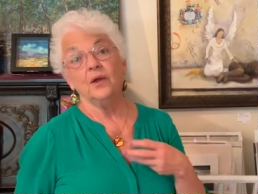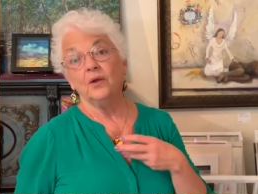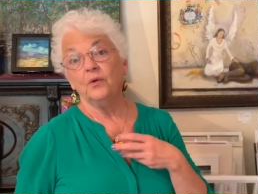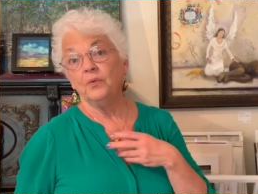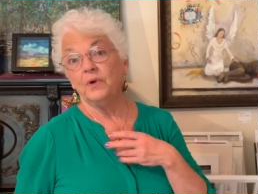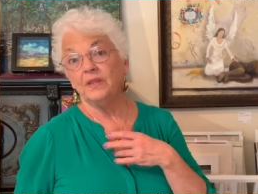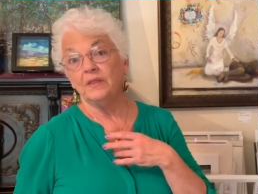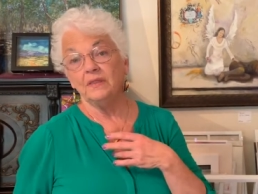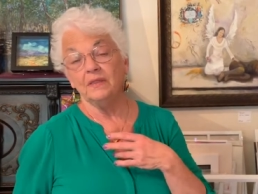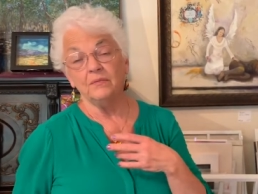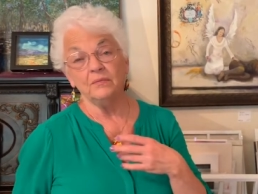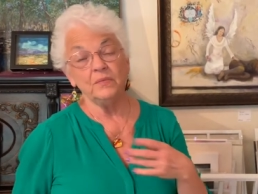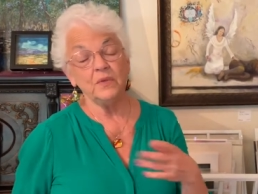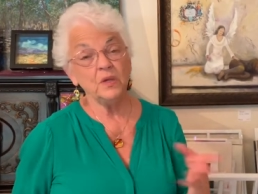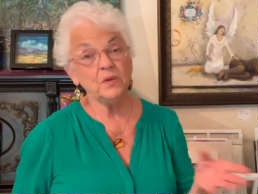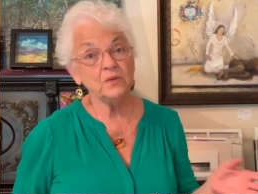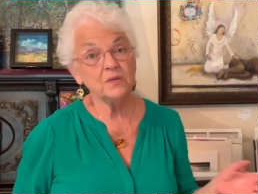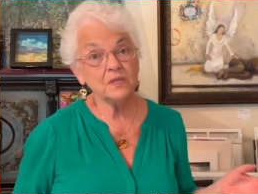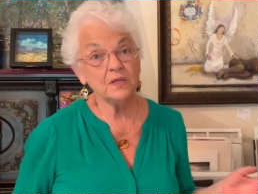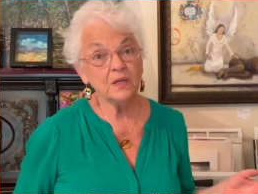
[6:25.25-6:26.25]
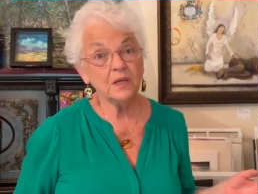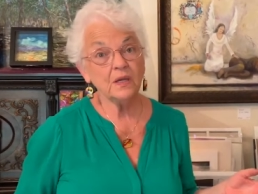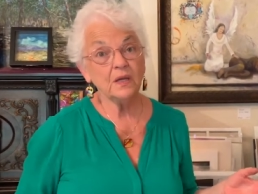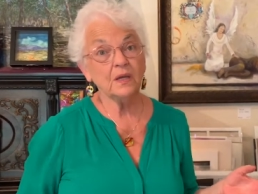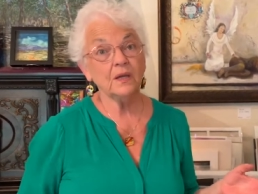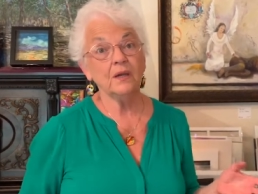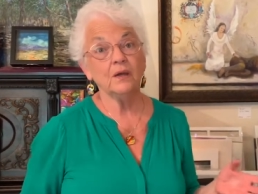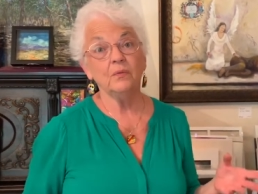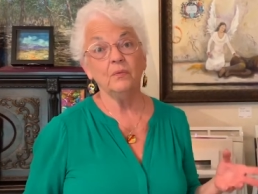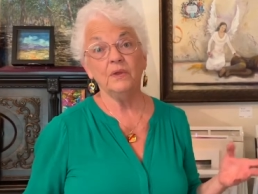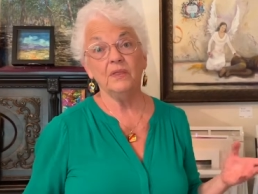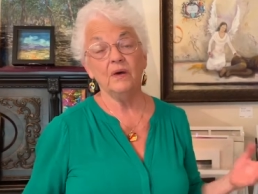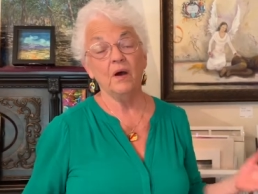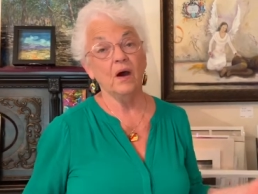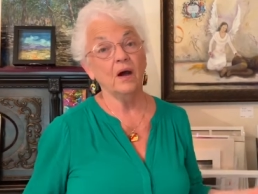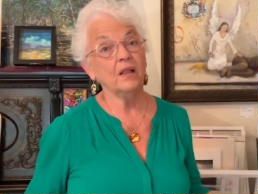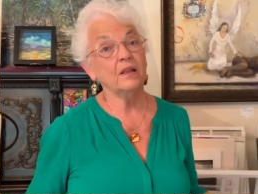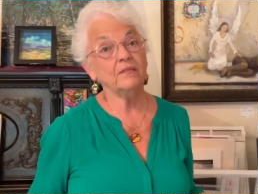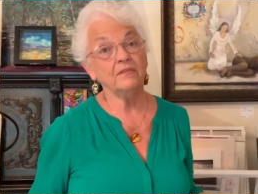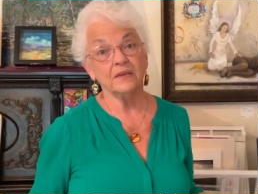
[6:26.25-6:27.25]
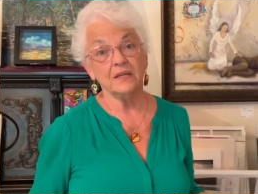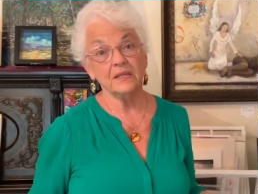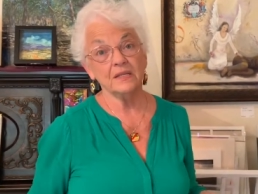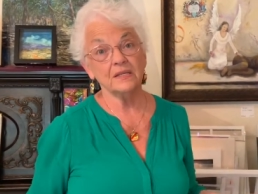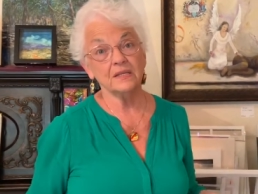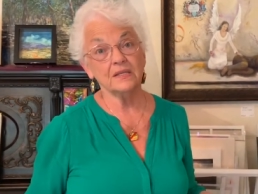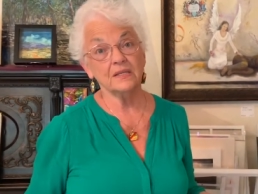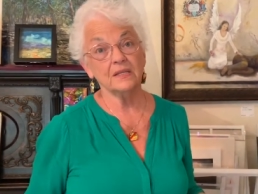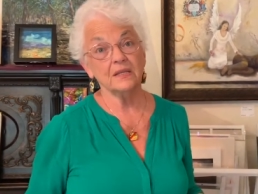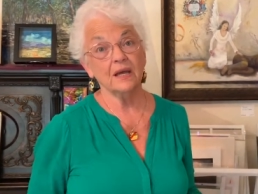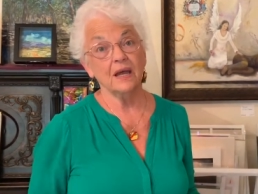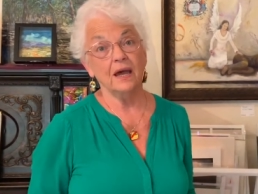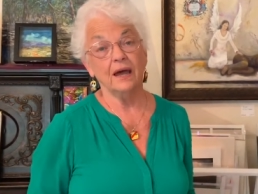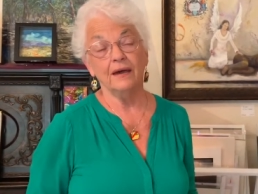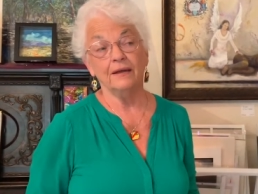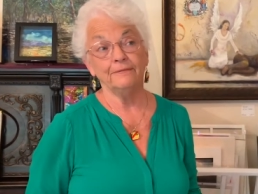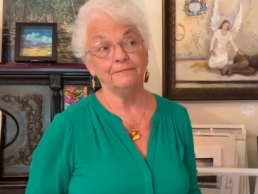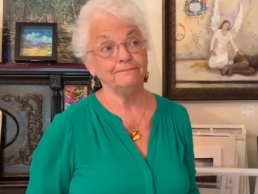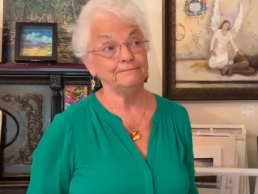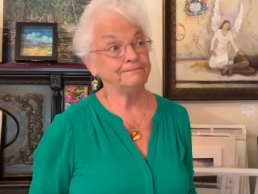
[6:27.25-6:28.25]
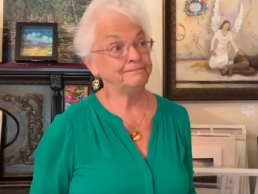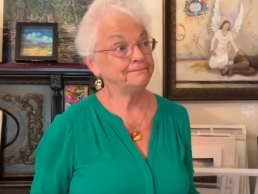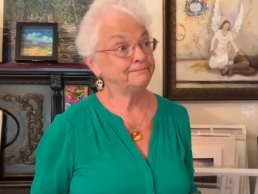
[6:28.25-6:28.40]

with the music, with all of it. Um,